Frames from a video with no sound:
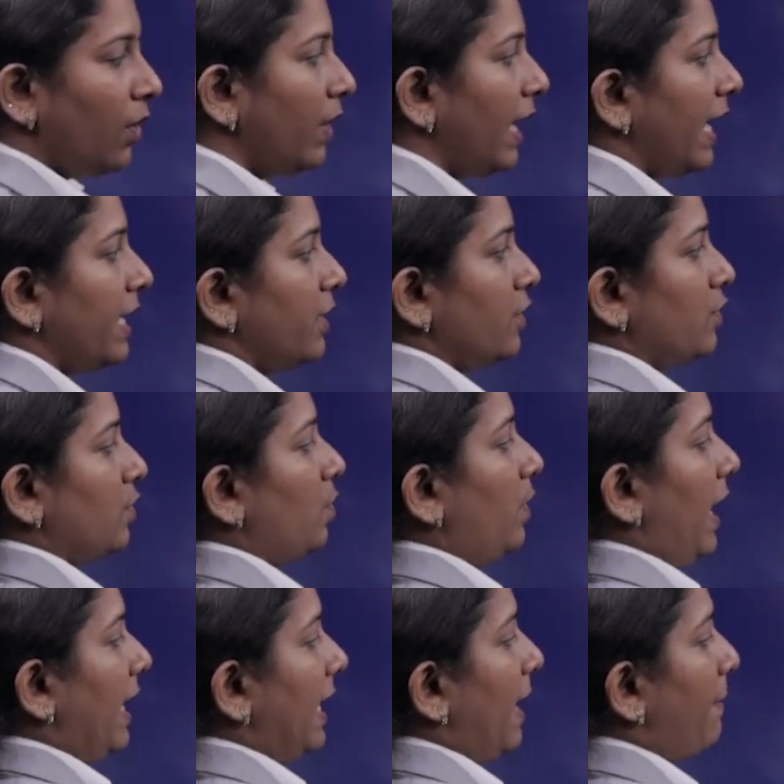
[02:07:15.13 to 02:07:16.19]
Okay,
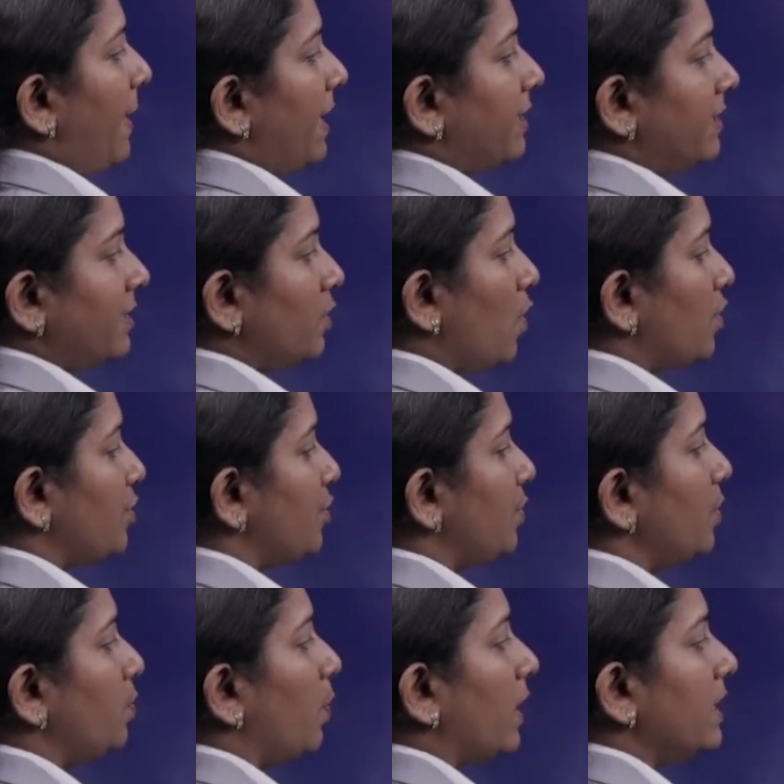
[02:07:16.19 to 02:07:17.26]
so egg apparatus
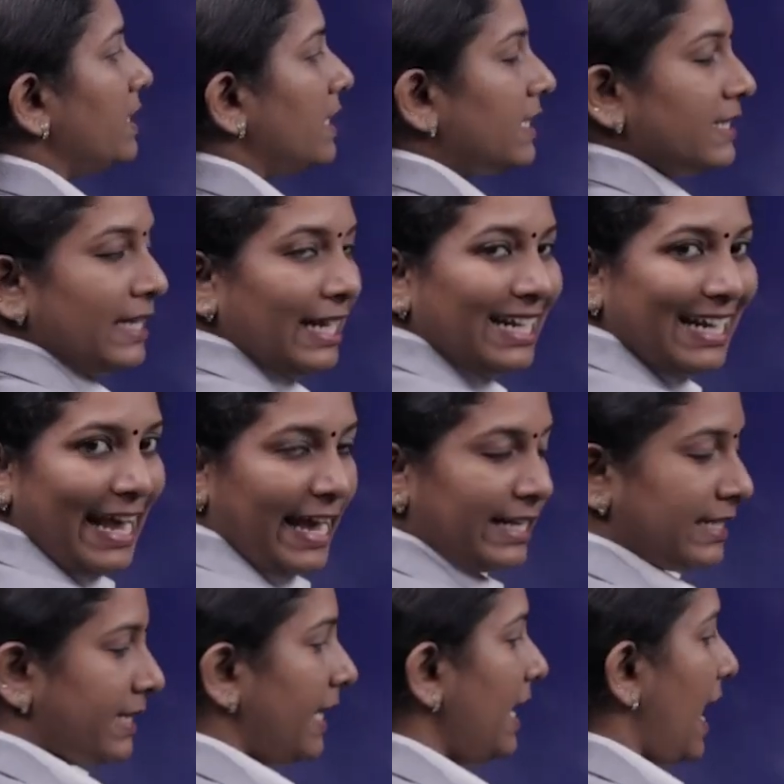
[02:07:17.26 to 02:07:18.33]
constitute 1 single
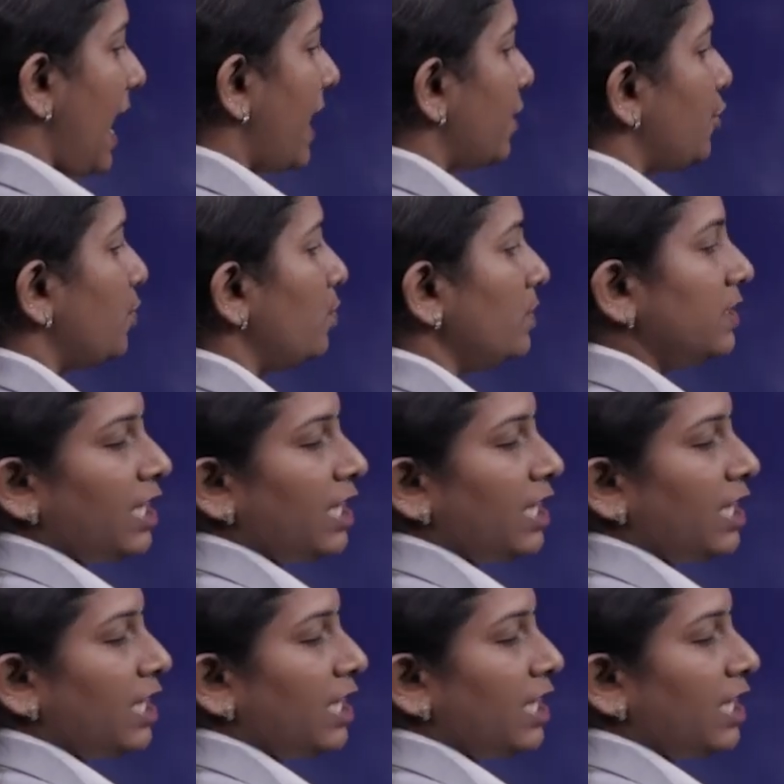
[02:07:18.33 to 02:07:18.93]
egg cell and 2